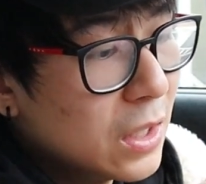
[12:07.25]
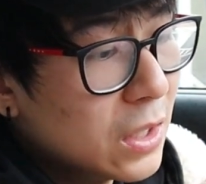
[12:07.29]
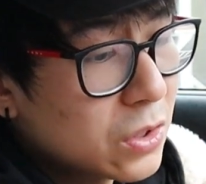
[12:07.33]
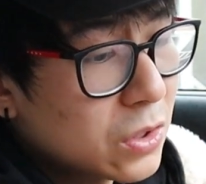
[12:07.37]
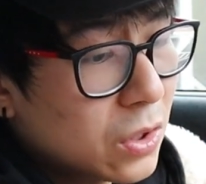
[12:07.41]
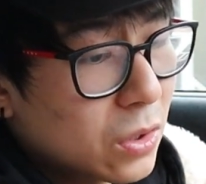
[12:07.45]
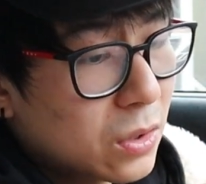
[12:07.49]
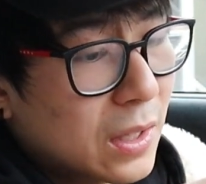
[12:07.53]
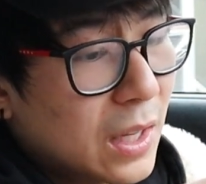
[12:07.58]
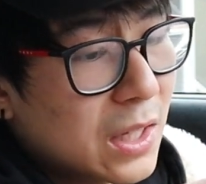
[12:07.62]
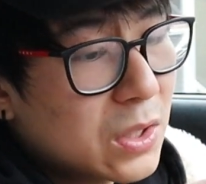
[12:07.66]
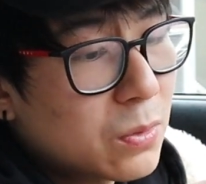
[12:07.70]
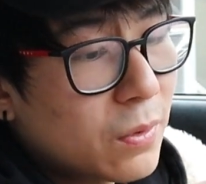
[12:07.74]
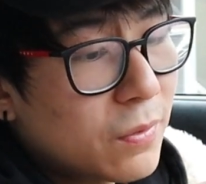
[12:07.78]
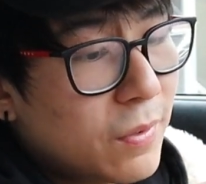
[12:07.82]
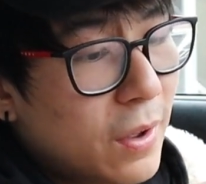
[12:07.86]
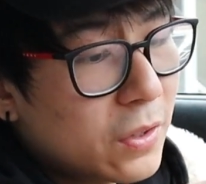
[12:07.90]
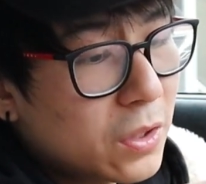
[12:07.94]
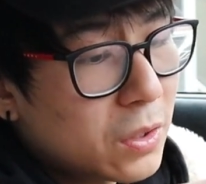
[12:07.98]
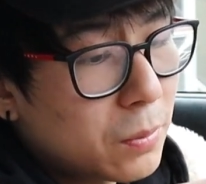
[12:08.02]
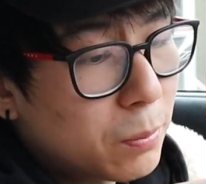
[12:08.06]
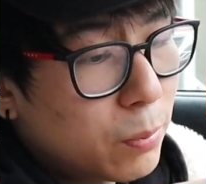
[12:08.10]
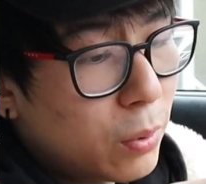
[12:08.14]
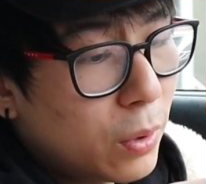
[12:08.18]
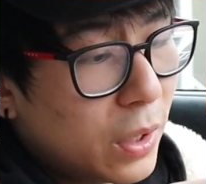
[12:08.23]
So that's
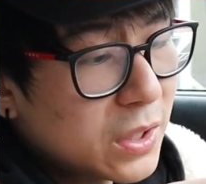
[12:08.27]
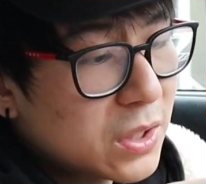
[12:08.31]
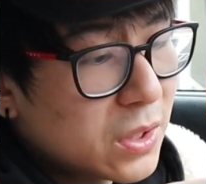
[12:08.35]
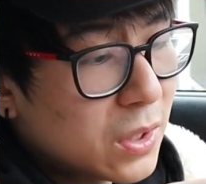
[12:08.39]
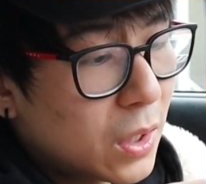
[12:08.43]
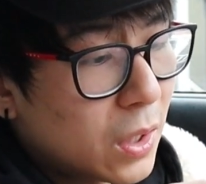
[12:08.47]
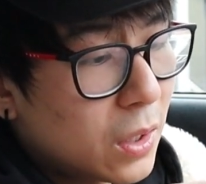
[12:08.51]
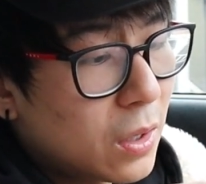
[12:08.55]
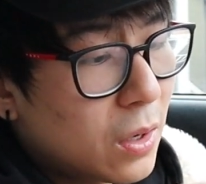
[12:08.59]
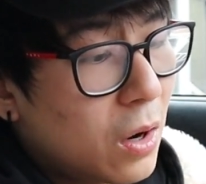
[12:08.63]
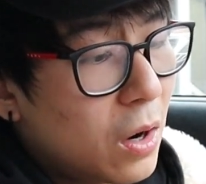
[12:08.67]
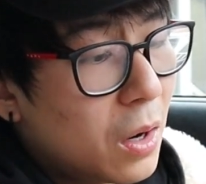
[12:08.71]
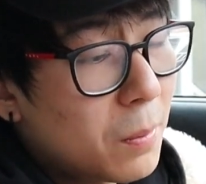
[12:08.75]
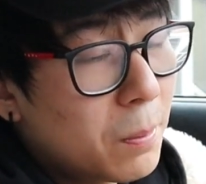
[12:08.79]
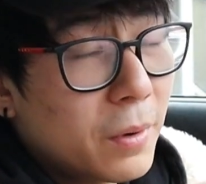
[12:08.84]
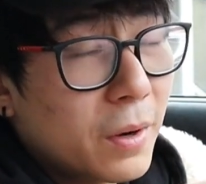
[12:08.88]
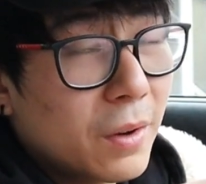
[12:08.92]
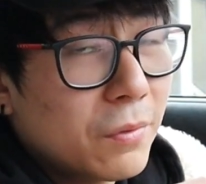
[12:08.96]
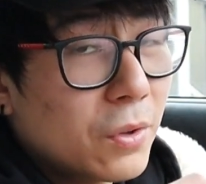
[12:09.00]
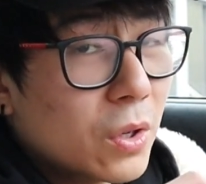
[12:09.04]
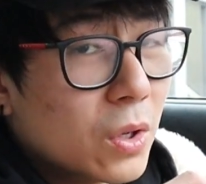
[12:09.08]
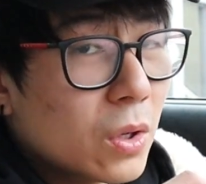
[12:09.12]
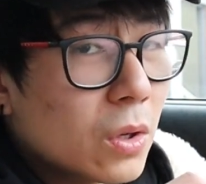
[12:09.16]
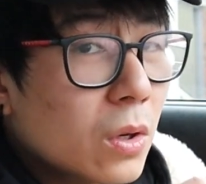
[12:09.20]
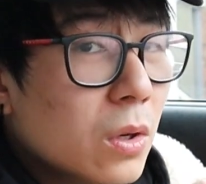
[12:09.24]
without the price of the car. But
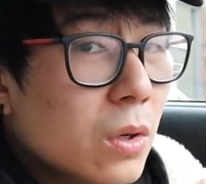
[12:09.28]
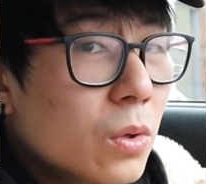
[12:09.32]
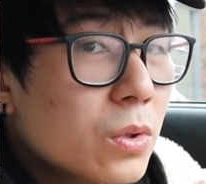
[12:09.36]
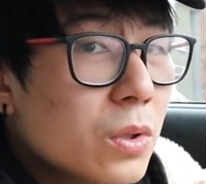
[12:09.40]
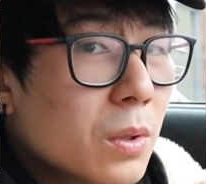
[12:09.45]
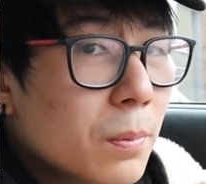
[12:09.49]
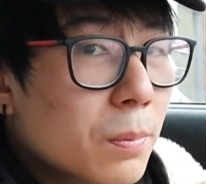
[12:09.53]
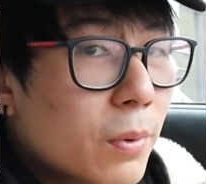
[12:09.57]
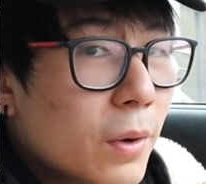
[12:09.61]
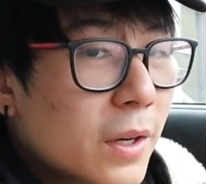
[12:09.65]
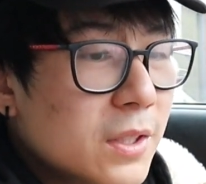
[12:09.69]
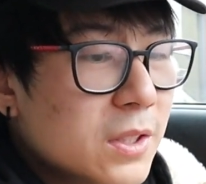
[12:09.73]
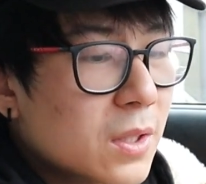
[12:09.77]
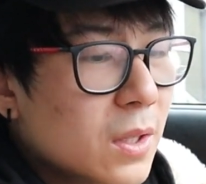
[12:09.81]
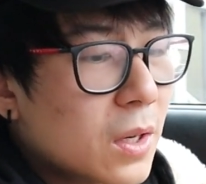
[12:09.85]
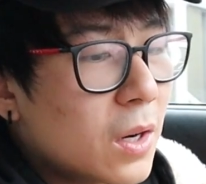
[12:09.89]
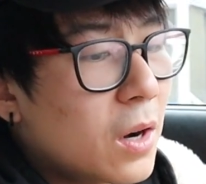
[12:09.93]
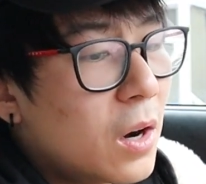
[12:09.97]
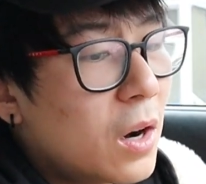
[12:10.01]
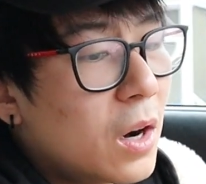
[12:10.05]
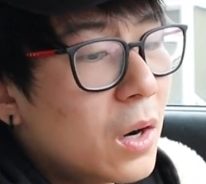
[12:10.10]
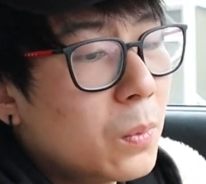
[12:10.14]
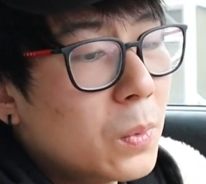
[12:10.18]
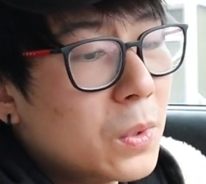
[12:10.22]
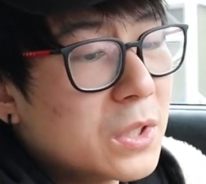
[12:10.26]
if you include the price of the car,